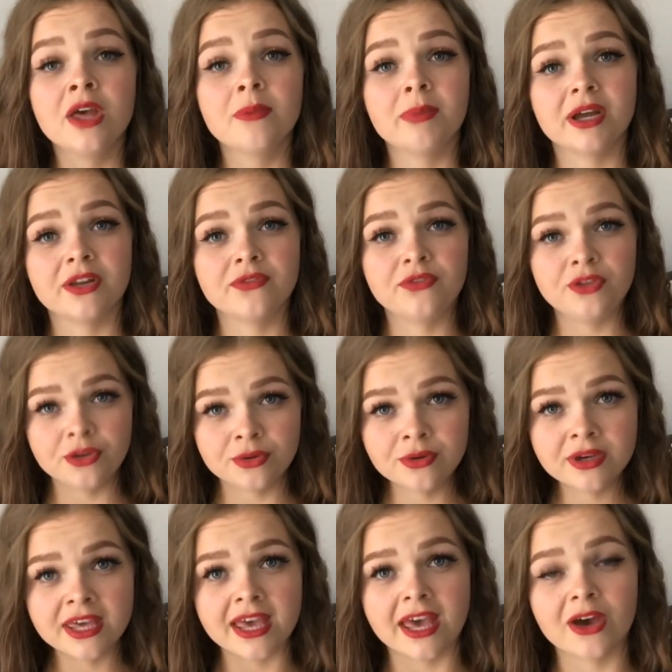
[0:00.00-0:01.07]
But if you
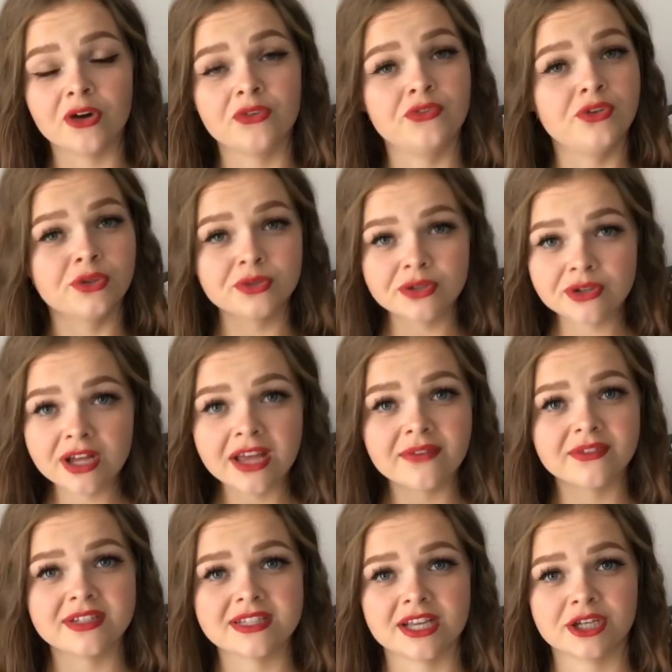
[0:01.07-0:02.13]
care, or if you don't have
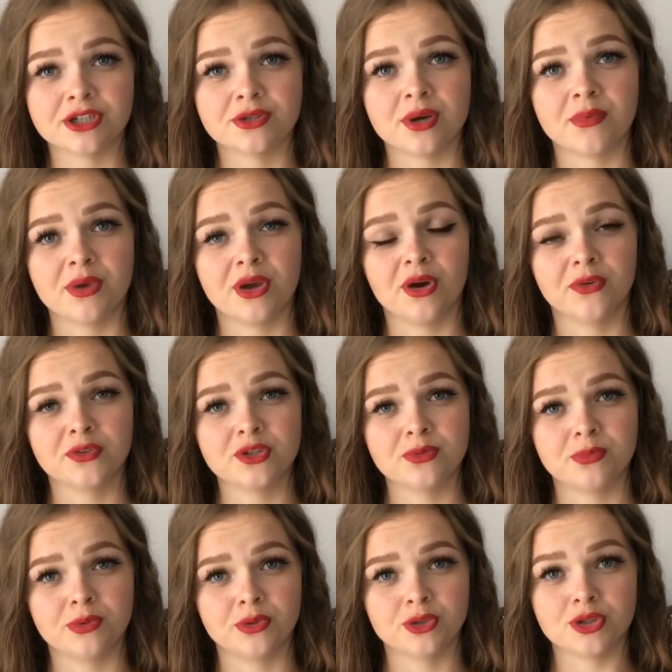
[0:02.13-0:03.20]
this extra week off to
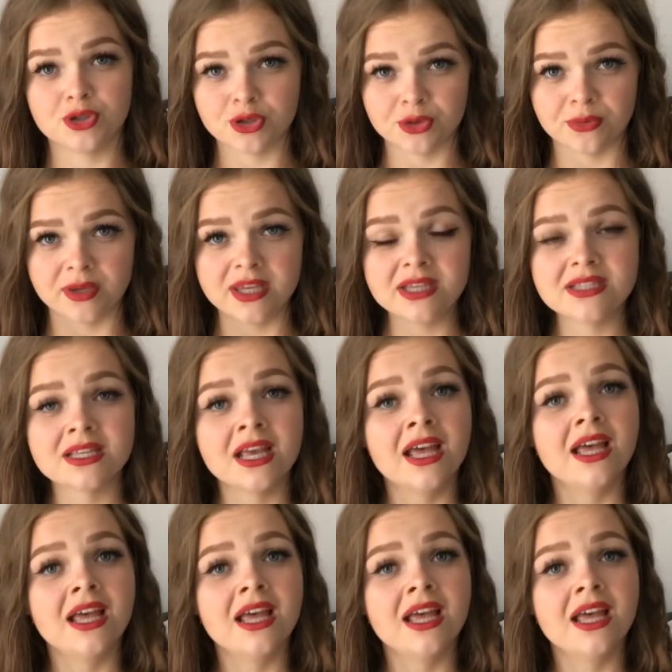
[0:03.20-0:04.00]
book 2 weeks,